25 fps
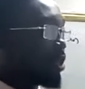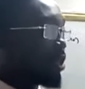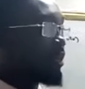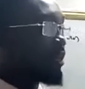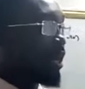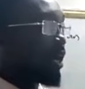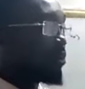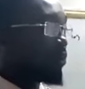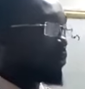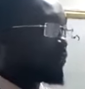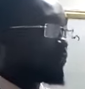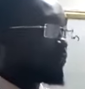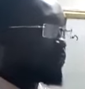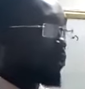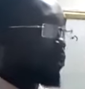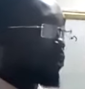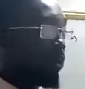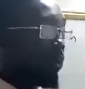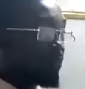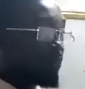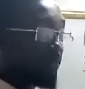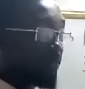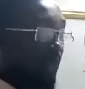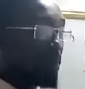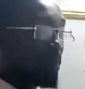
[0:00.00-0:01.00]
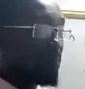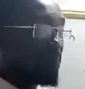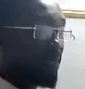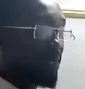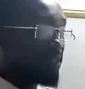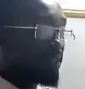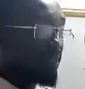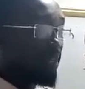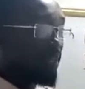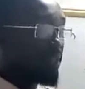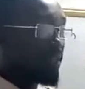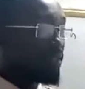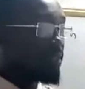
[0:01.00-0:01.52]
drawdown of, of
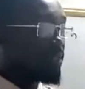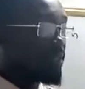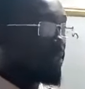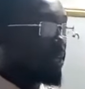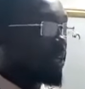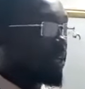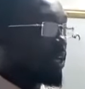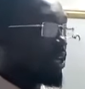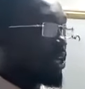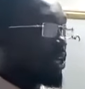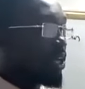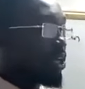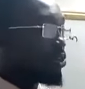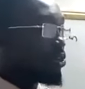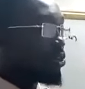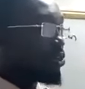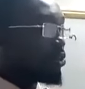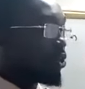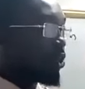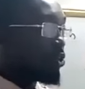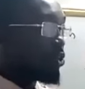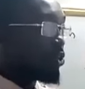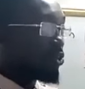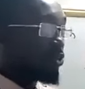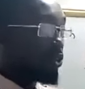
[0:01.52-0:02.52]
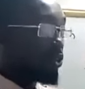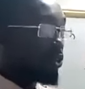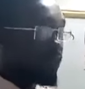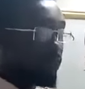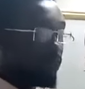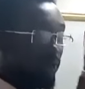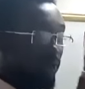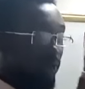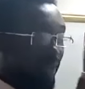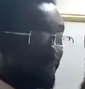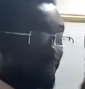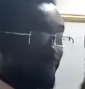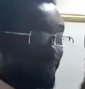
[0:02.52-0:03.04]
10%, you don't, you, if you
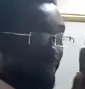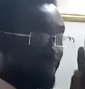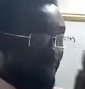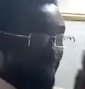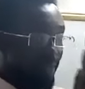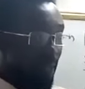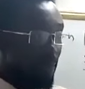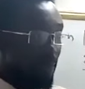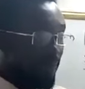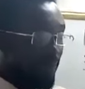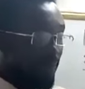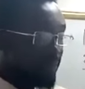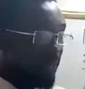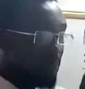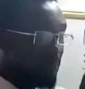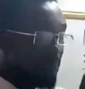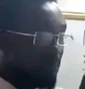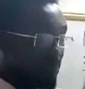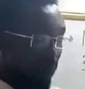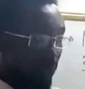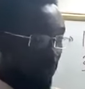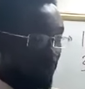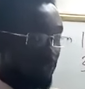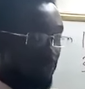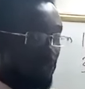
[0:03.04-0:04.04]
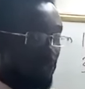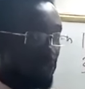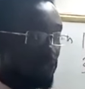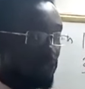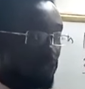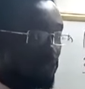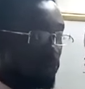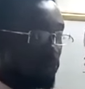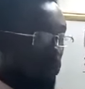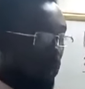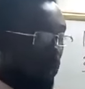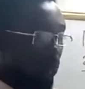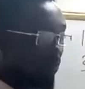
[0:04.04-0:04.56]
get a 10% profit,
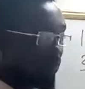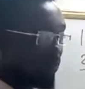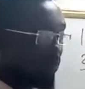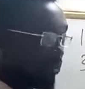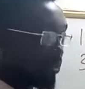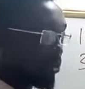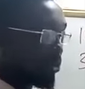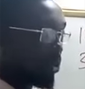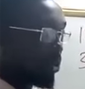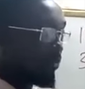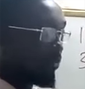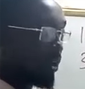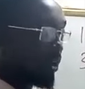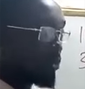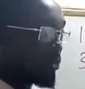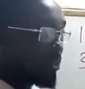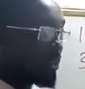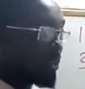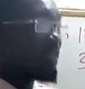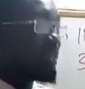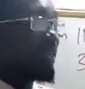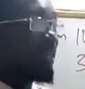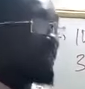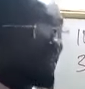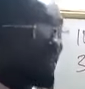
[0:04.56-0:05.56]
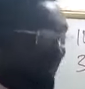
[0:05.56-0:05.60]
you have not recovered. You need an